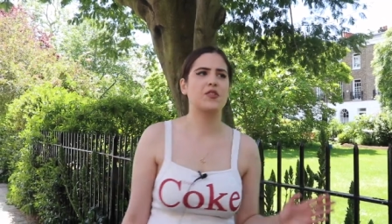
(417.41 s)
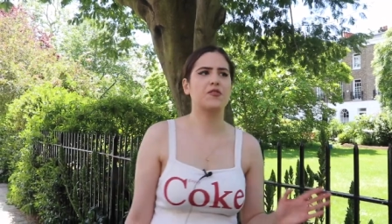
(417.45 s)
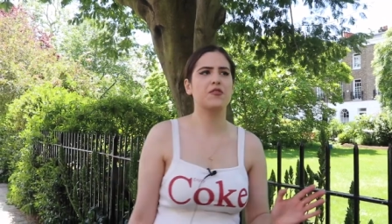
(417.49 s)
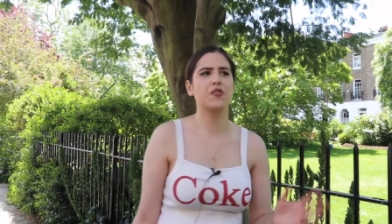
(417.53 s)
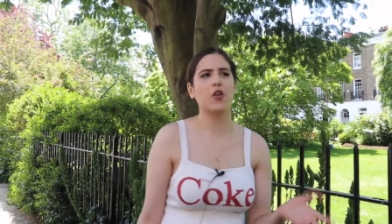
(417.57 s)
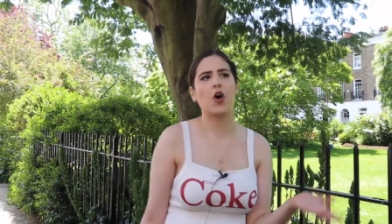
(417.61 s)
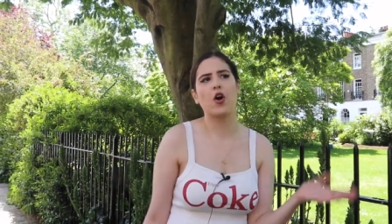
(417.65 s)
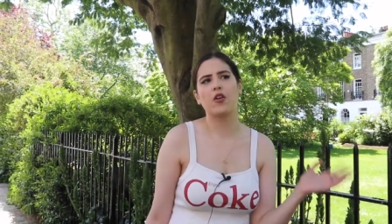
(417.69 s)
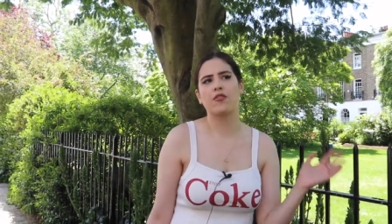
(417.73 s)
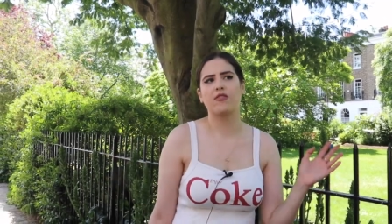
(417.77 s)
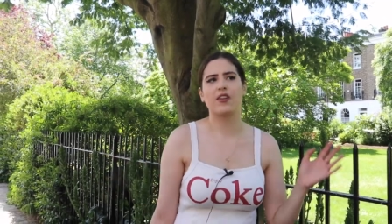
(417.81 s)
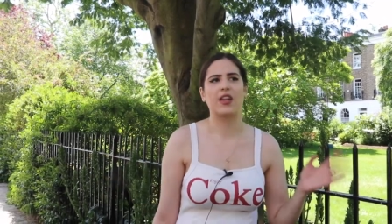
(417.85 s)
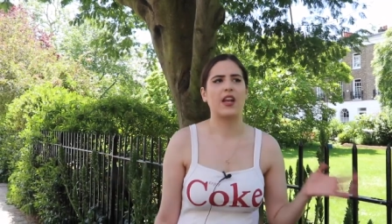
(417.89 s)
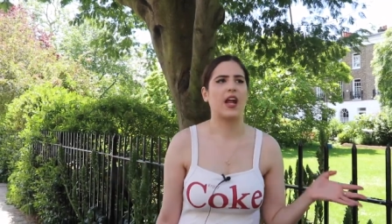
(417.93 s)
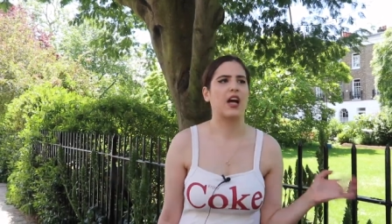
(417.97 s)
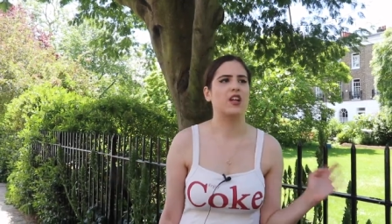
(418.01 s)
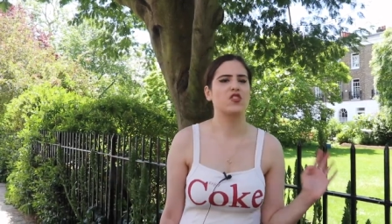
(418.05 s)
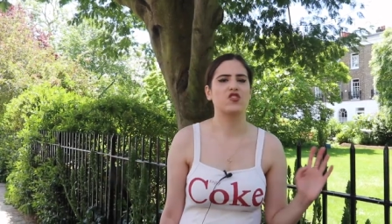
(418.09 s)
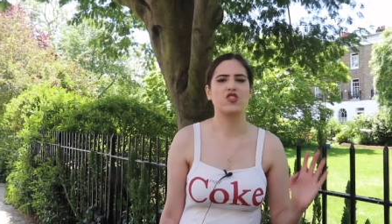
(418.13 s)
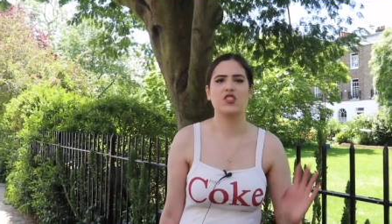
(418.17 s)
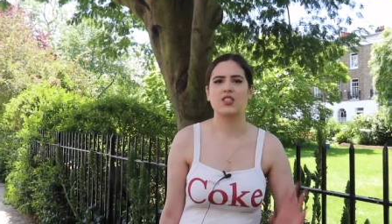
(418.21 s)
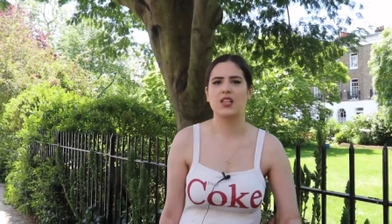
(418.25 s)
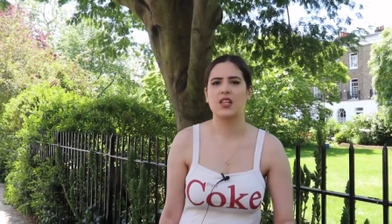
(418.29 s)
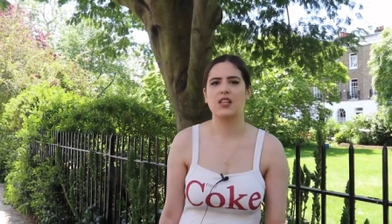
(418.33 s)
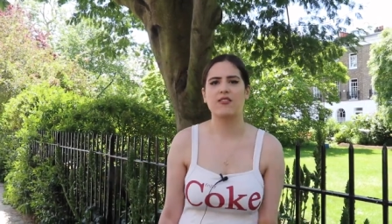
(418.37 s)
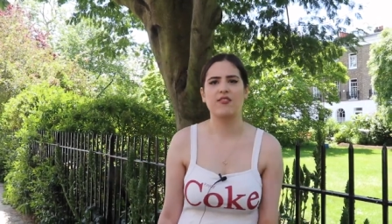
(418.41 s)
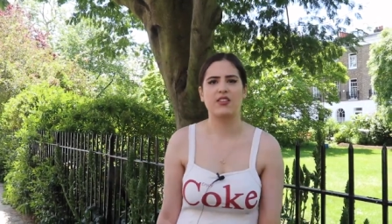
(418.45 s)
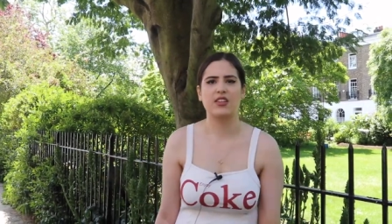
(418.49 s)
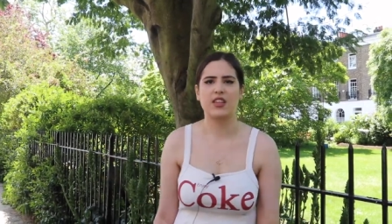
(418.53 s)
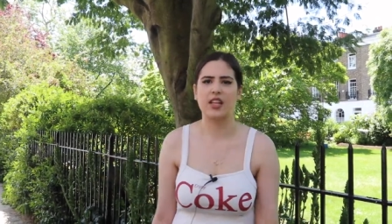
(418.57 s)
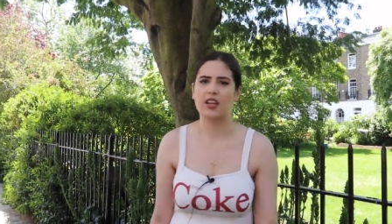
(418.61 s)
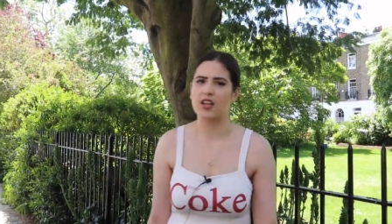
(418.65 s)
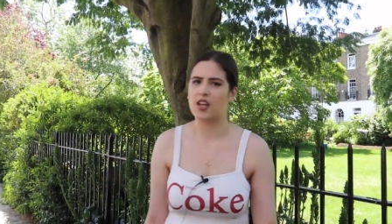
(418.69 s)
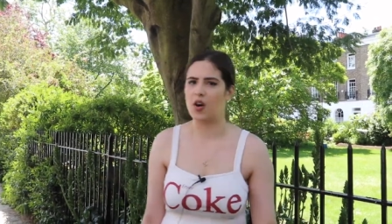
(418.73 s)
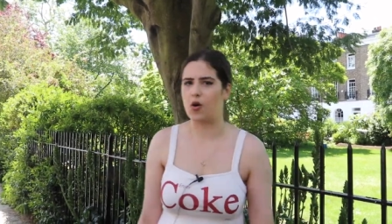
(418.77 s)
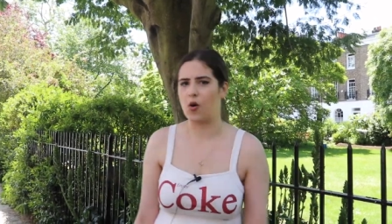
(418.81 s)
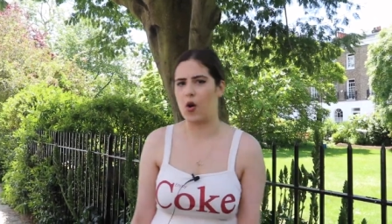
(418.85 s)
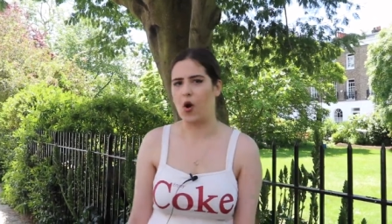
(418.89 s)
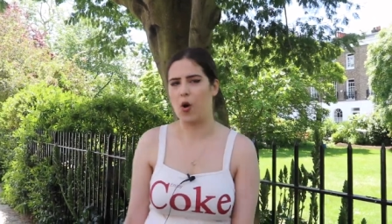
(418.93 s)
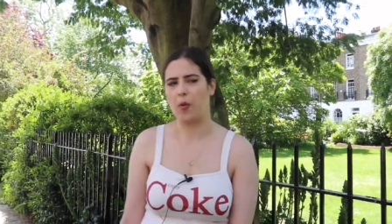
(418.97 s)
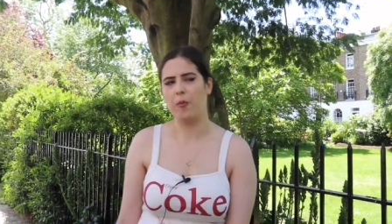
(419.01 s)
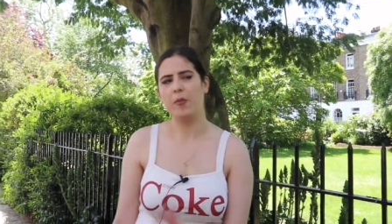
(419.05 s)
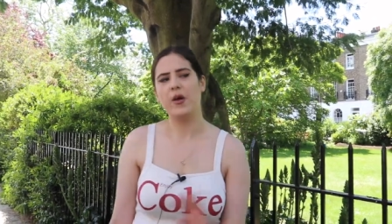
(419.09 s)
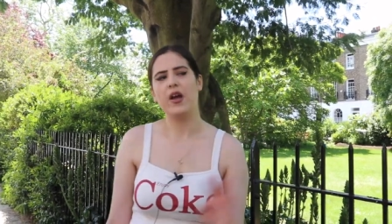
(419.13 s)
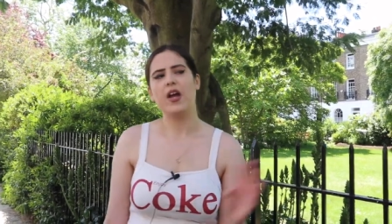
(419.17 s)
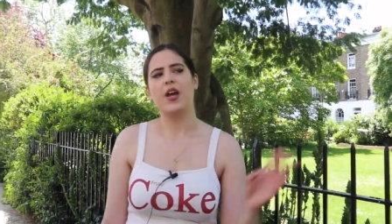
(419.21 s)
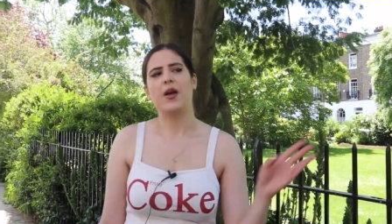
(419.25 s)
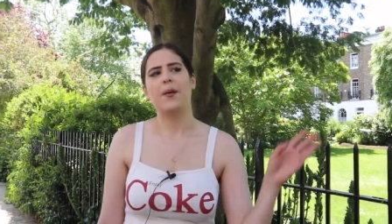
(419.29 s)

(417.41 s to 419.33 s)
If not, then I'll just leave it and go home.